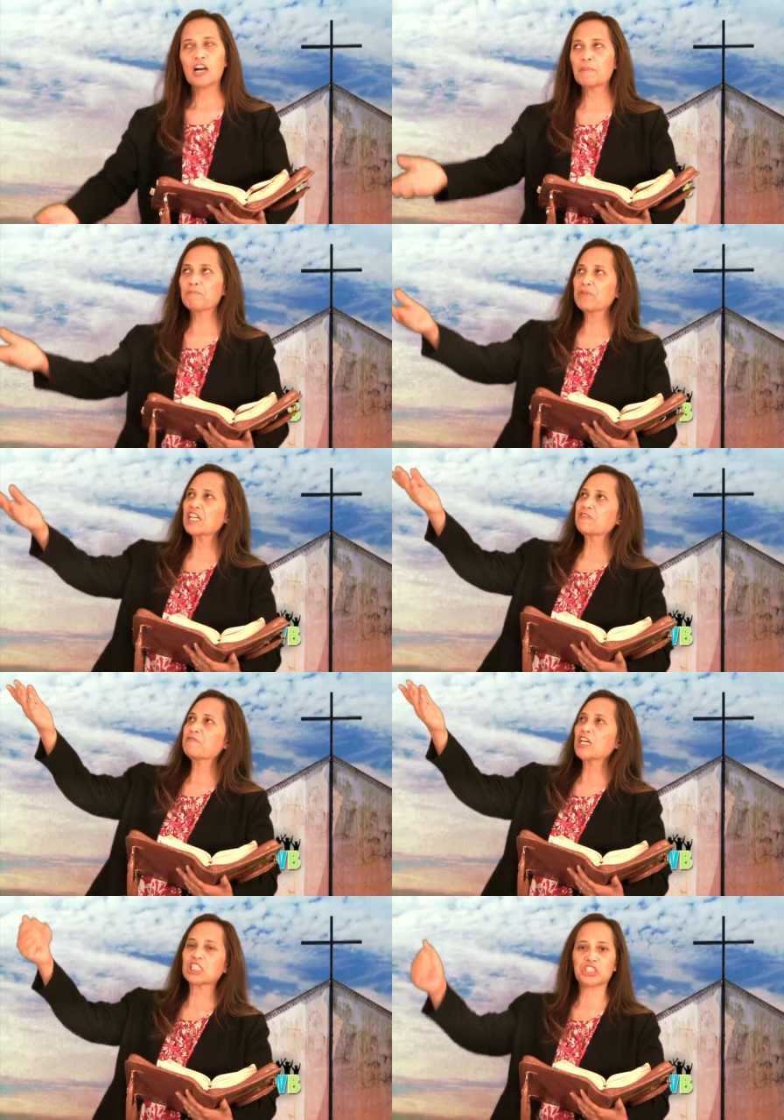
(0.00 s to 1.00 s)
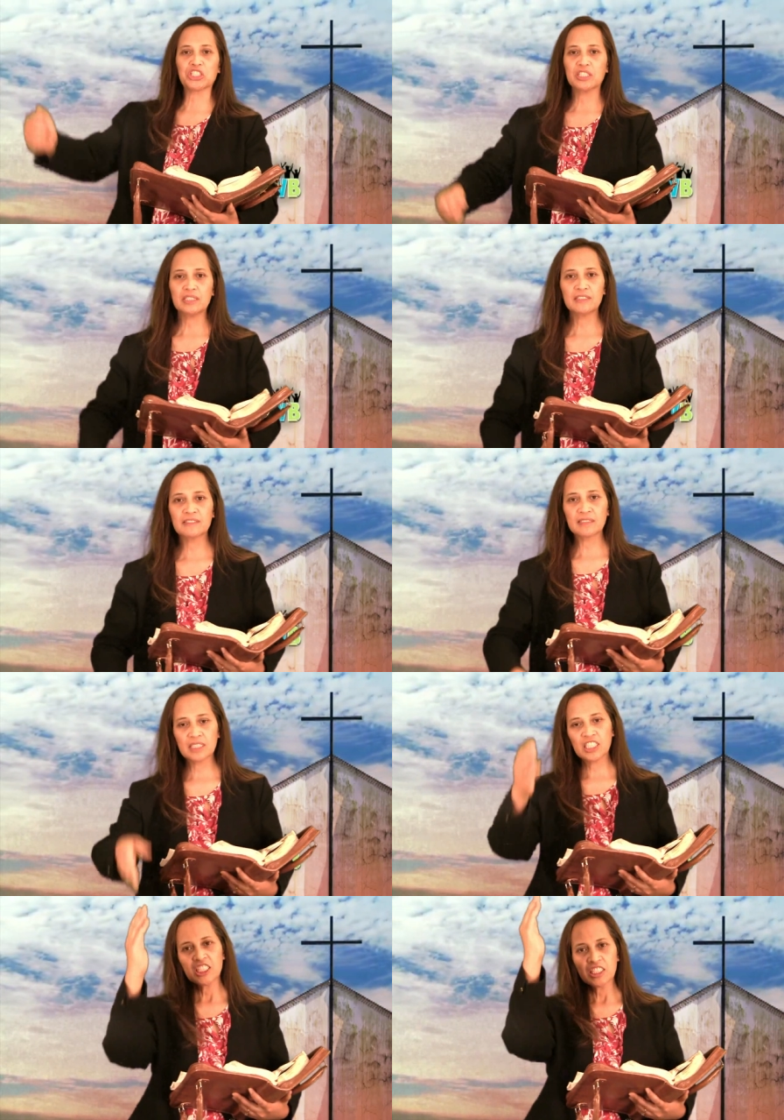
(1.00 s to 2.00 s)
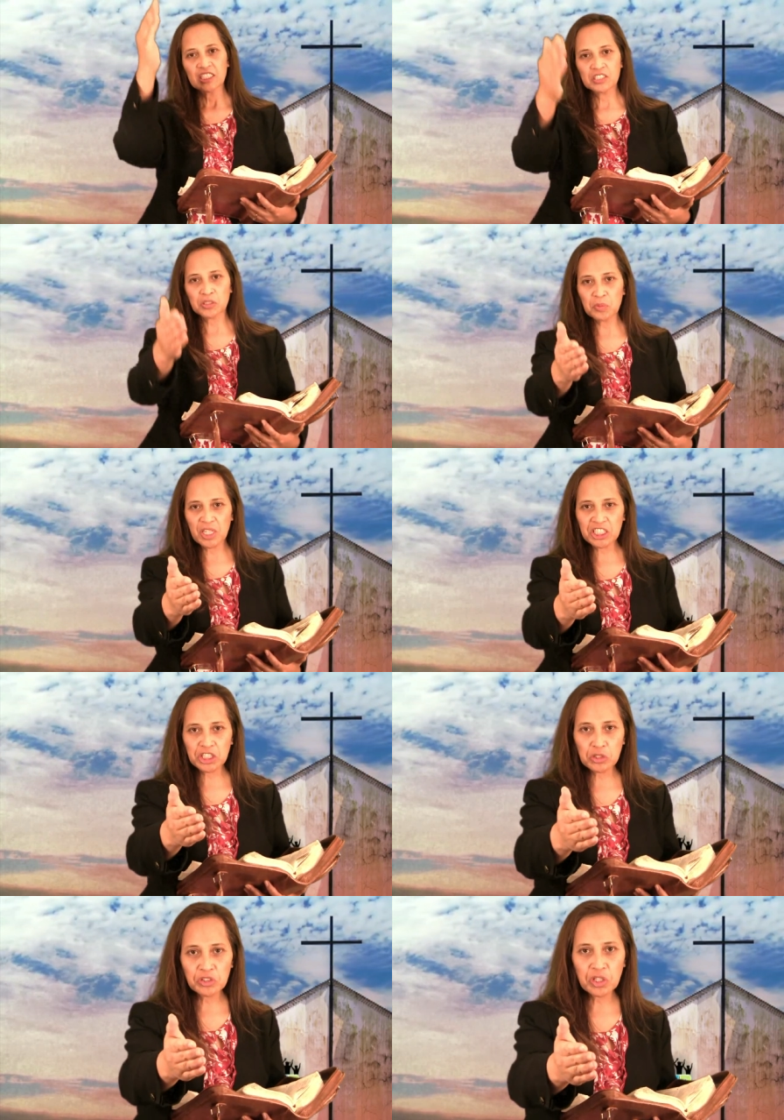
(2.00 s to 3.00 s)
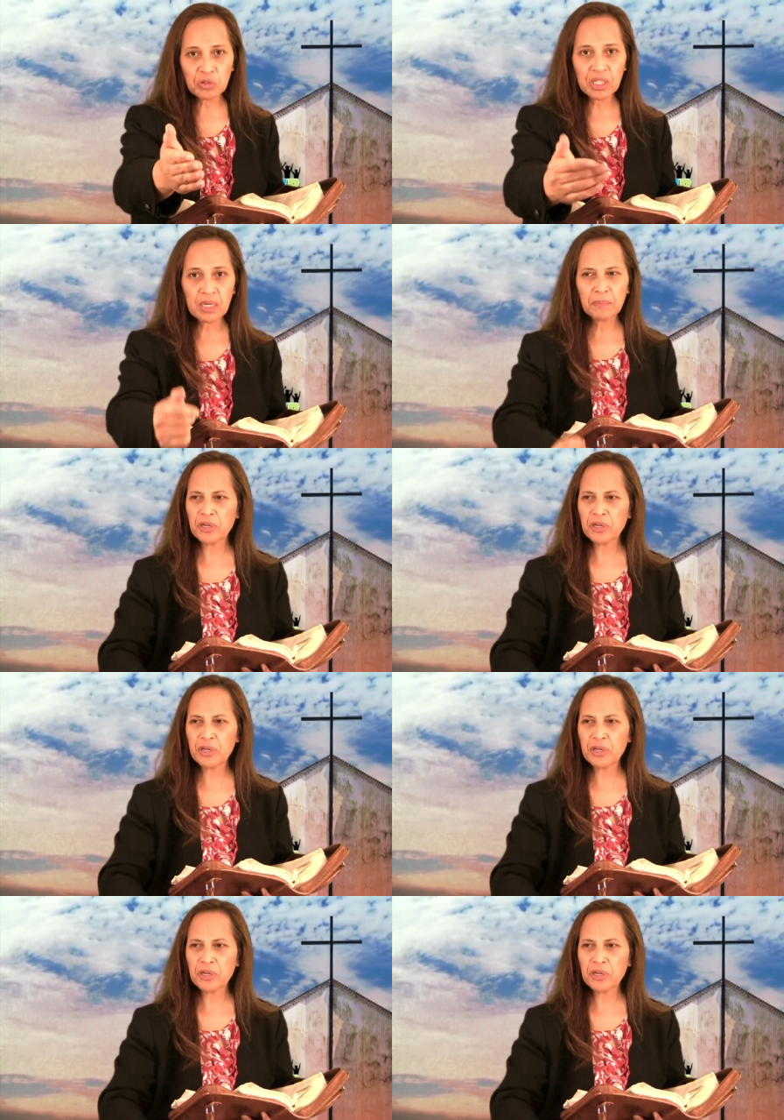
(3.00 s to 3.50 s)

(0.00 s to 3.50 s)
a big fish to rescue Jonah.